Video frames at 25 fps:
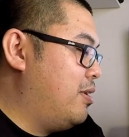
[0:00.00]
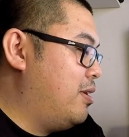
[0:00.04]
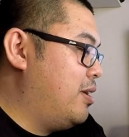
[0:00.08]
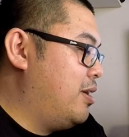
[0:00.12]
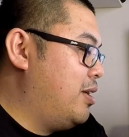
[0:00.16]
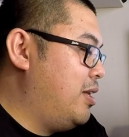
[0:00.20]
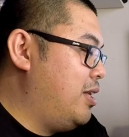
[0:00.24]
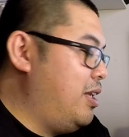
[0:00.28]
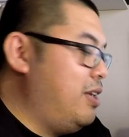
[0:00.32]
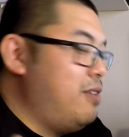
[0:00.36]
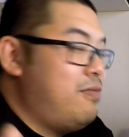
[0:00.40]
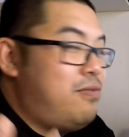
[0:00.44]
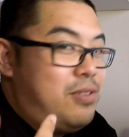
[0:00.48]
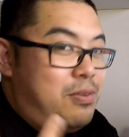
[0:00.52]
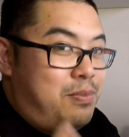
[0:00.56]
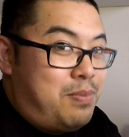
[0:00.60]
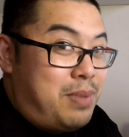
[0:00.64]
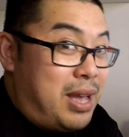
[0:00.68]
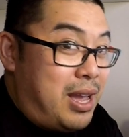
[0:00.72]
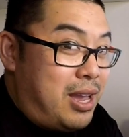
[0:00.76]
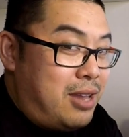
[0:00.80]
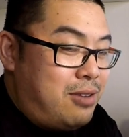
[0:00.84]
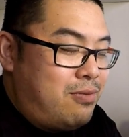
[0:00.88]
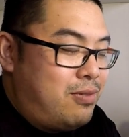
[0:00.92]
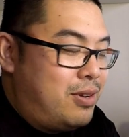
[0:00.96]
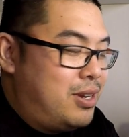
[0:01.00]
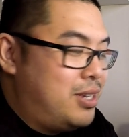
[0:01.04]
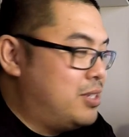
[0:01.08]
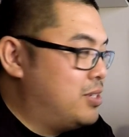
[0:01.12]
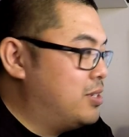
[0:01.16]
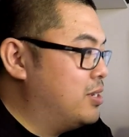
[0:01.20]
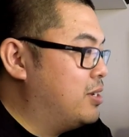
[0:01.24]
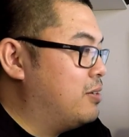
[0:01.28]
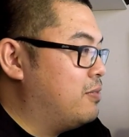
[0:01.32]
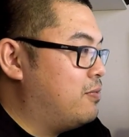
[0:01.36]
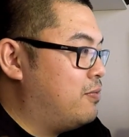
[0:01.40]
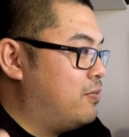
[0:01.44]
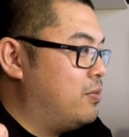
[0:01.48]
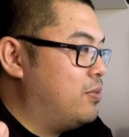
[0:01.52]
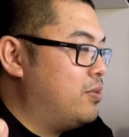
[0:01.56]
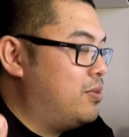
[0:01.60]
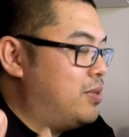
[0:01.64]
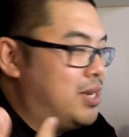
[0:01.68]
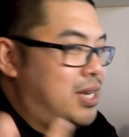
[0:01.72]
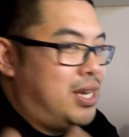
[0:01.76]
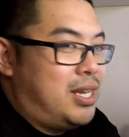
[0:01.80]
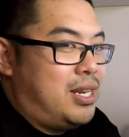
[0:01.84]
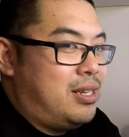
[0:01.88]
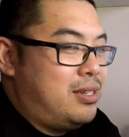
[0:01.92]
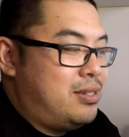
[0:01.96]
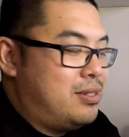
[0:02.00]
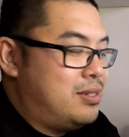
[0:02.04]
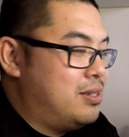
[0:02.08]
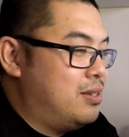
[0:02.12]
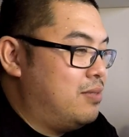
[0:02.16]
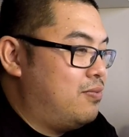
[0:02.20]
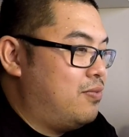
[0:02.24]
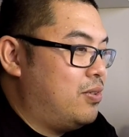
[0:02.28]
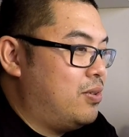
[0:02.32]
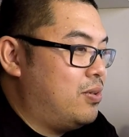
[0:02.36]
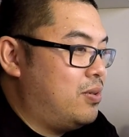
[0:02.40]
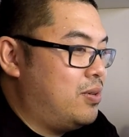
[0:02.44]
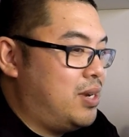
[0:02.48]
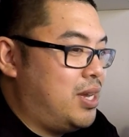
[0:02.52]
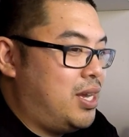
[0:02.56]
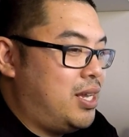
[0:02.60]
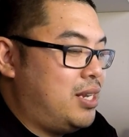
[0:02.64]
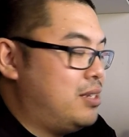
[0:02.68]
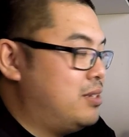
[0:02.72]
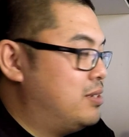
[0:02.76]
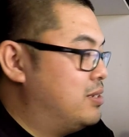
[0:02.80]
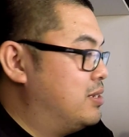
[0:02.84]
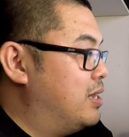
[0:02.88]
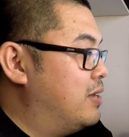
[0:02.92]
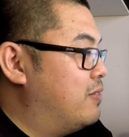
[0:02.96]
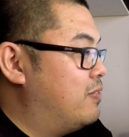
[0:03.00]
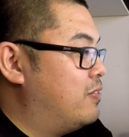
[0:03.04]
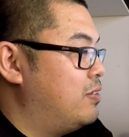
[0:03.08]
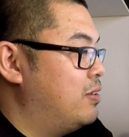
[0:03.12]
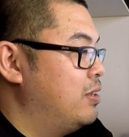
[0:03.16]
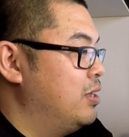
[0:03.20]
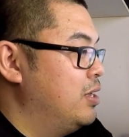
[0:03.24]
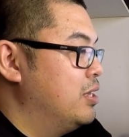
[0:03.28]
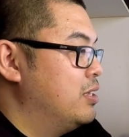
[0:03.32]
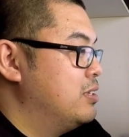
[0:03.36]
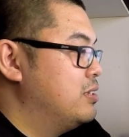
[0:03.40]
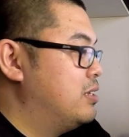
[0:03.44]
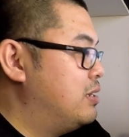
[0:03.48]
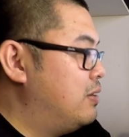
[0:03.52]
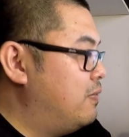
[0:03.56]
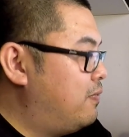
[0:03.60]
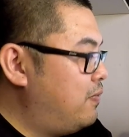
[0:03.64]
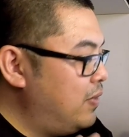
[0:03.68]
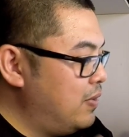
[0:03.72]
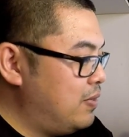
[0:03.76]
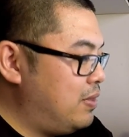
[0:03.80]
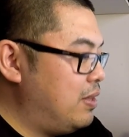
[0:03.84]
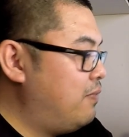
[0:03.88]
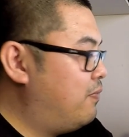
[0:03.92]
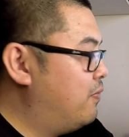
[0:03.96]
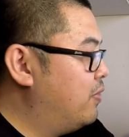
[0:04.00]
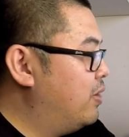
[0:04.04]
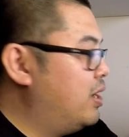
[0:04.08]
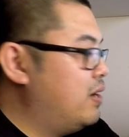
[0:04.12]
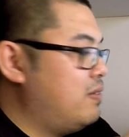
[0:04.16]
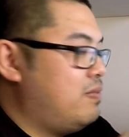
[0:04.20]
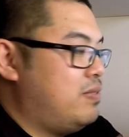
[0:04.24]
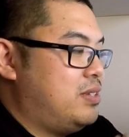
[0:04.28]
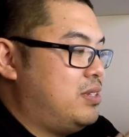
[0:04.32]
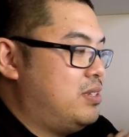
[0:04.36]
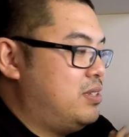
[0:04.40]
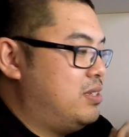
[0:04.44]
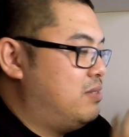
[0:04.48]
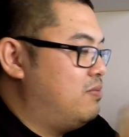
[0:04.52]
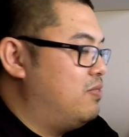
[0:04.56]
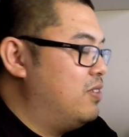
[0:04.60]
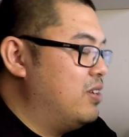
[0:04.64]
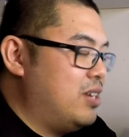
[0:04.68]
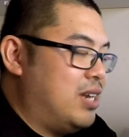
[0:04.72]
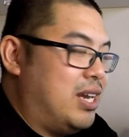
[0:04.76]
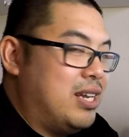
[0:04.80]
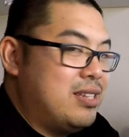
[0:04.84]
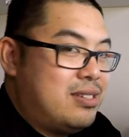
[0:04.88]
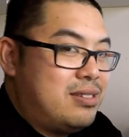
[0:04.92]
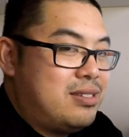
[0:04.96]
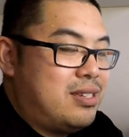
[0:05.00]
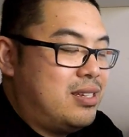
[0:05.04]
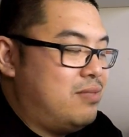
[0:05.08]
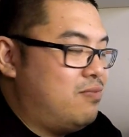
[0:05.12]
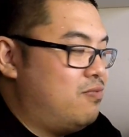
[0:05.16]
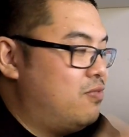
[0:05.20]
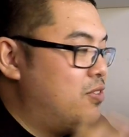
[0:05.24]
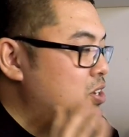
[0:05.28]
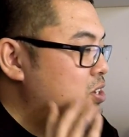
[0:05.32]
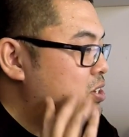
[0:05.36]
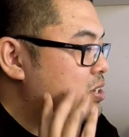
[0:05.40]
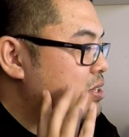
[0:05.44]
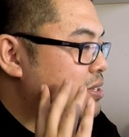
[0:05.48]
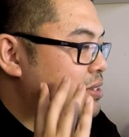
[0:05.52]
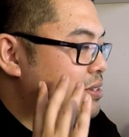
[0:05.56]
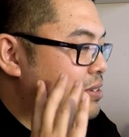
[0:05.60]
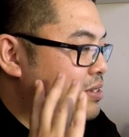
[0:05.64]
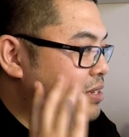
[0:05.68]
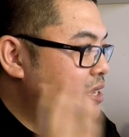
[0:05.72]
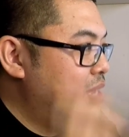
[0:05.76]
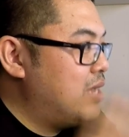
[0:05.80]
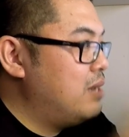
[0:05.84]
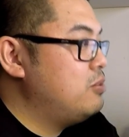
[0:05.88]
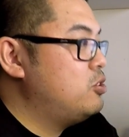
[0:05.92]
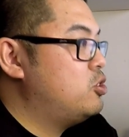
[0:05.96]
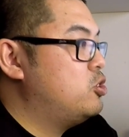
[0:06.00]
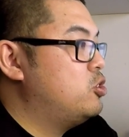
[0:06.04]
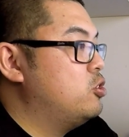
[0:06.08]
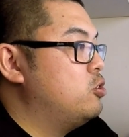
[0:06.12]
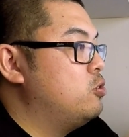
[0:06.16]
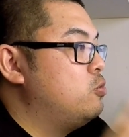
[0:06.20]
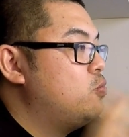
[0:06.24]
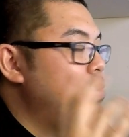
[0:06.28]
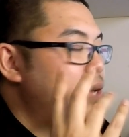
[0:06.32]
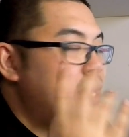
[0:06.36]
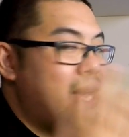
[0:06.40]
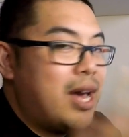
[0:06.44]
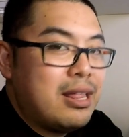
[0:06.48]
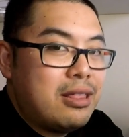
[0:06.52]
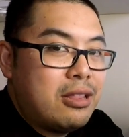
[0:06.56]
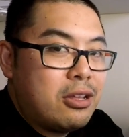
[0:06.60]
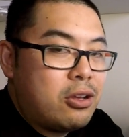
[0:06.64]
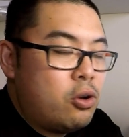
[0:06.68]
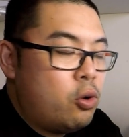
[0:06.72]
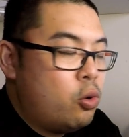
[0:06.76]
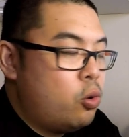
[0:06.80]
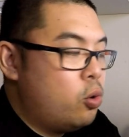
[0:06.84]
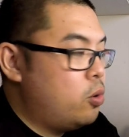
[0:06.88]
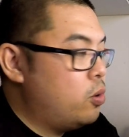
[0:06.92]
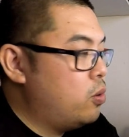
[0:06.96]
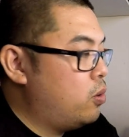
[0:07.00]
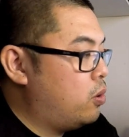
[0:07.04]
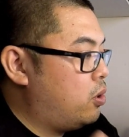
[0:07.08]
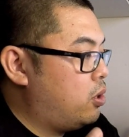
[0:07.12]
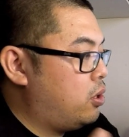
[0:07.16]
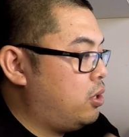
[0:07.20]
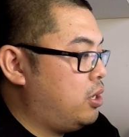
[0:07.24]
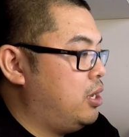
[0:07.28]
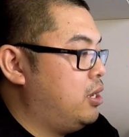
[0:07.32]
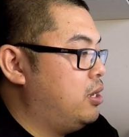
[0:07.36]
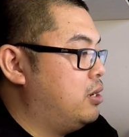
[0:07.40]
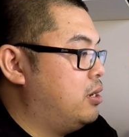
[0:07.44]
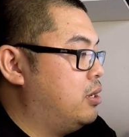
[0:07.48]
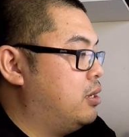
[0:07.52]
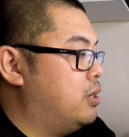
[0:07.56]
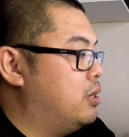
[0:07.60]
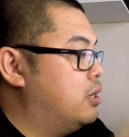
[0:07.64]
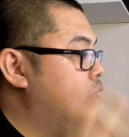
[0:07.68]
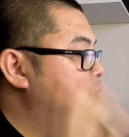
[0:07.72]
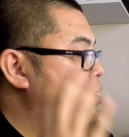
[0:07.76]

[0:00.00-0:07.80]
if you paid resale for an 87. So the 55 is, as I said, virtually the same shoe without the cool inner